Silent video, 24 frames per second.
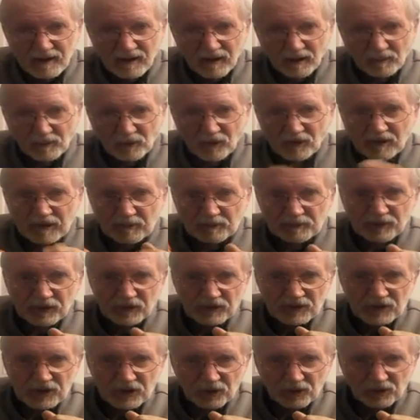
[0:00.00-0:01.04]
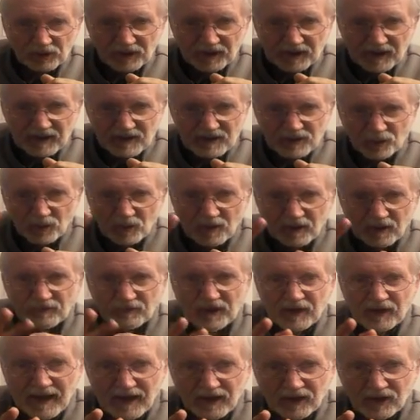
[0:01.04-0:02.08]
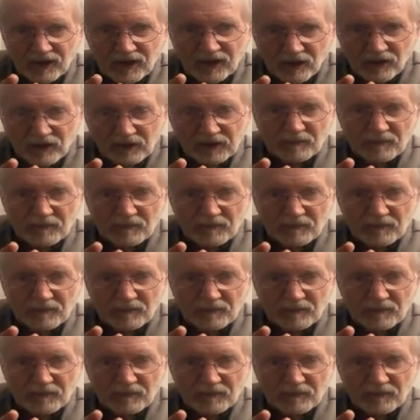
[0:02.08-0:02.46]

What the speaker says: I'm going to put two links, one of Kat Kerr